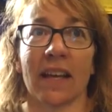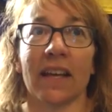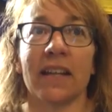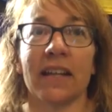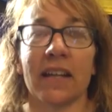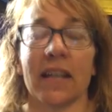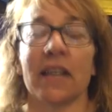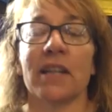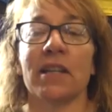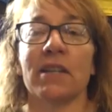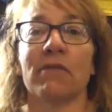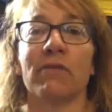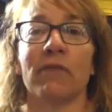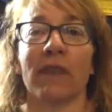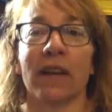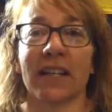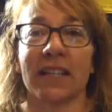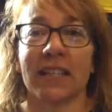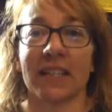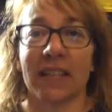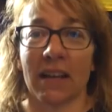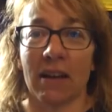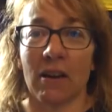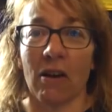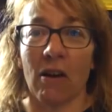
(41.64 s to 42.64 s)
an
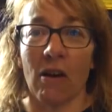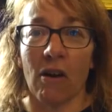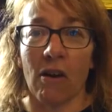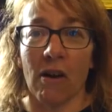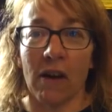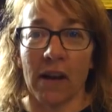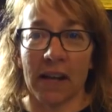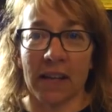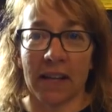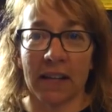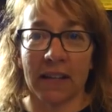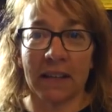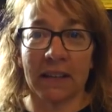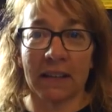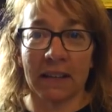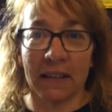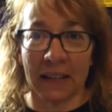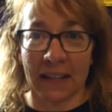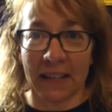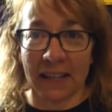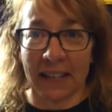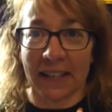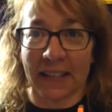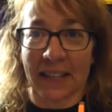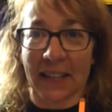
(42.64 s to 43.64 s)
innovator. I
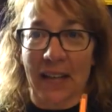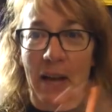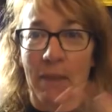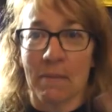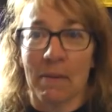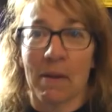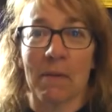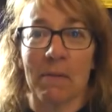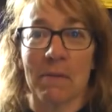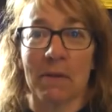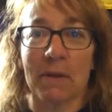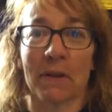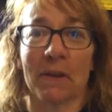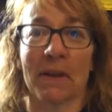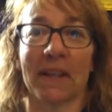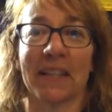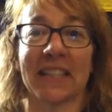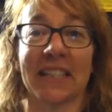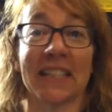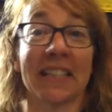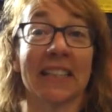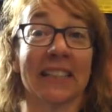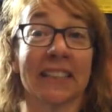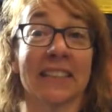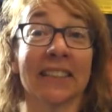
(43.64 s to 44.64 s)
can come up with
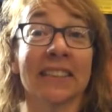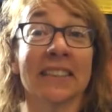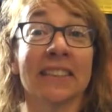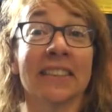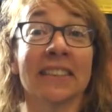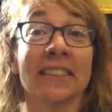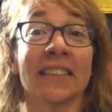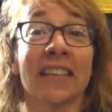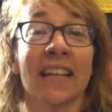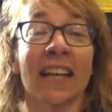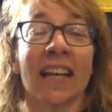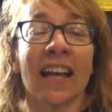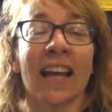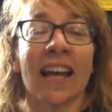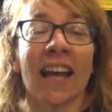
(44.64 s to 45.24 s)
ideas